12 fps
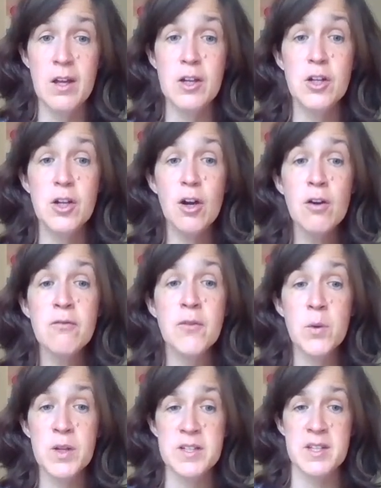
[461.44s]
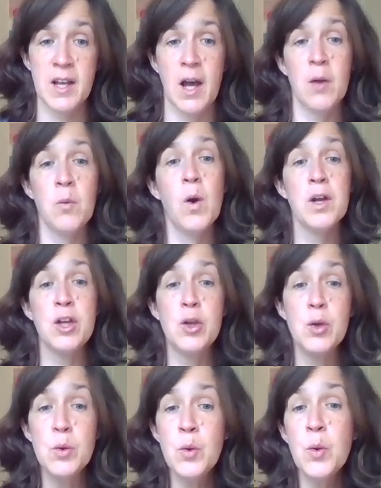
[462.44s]
You're focusing on what
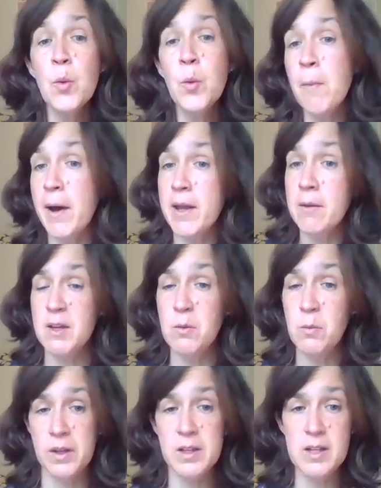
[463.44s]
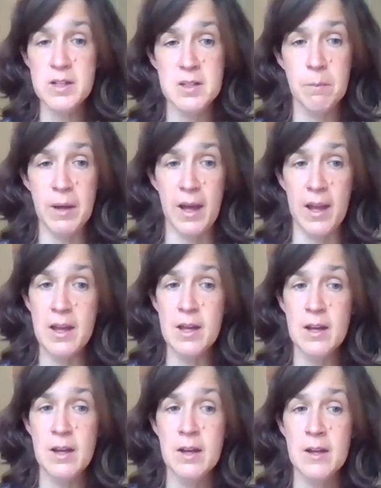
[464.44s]
you might be willing to pay,
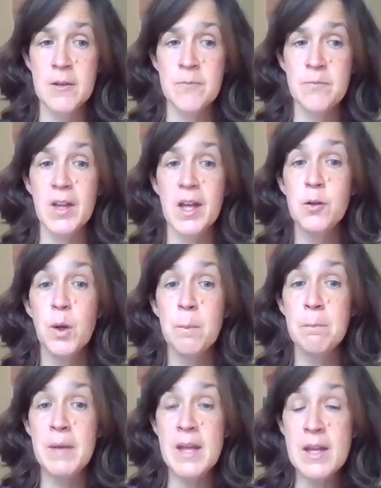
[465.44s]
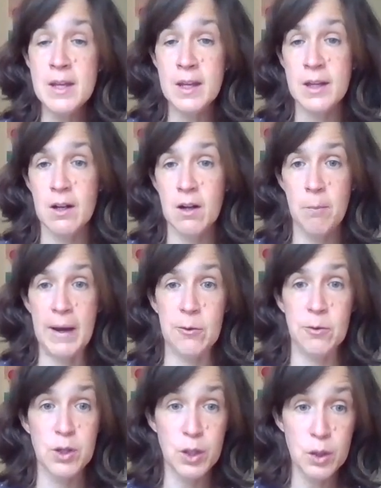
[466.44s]
and you're making it
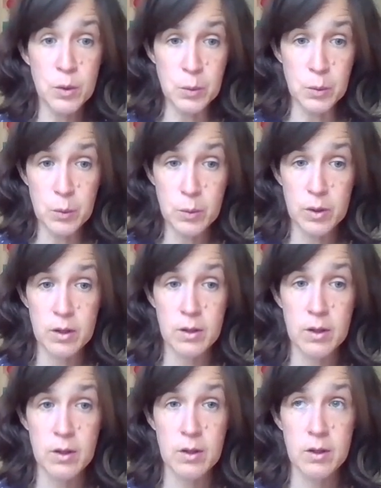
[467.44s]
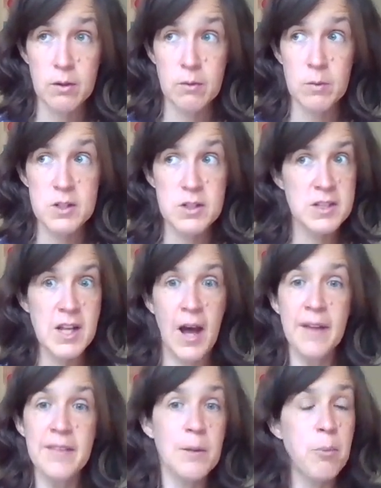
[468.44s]
about you, which is
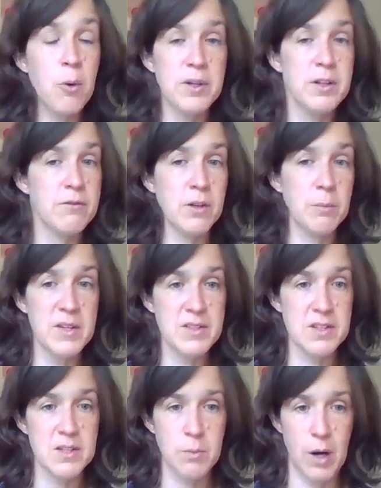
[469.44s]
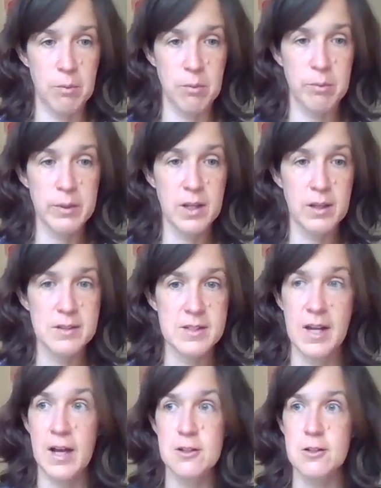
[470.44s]
not the point of your business, probably. It's
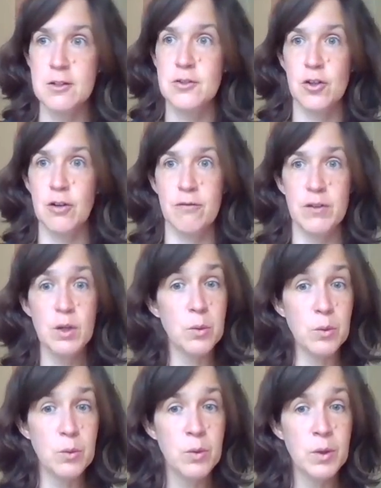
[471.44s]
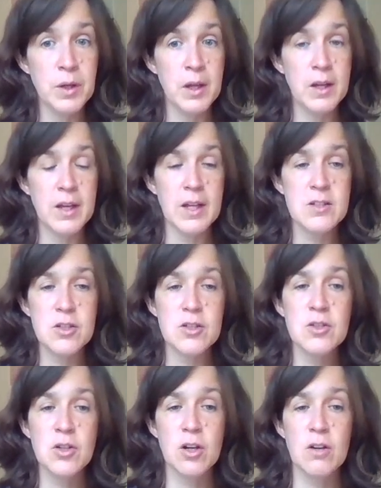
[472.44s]
not to serve you, it's to
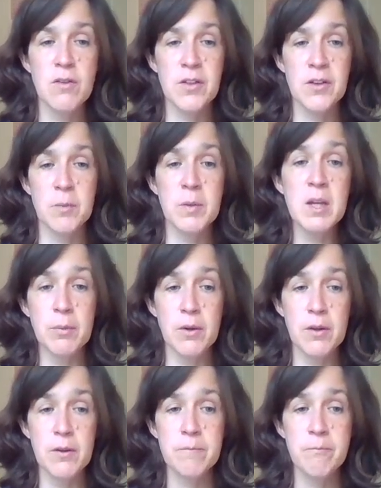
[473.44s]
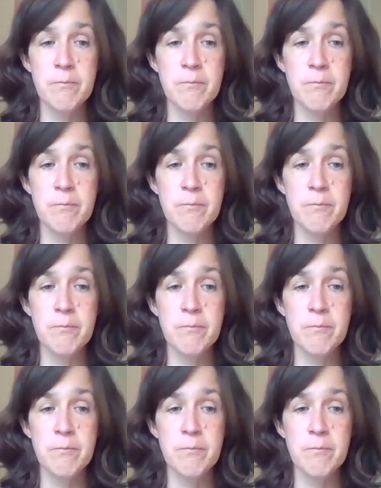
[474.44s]
serve other people.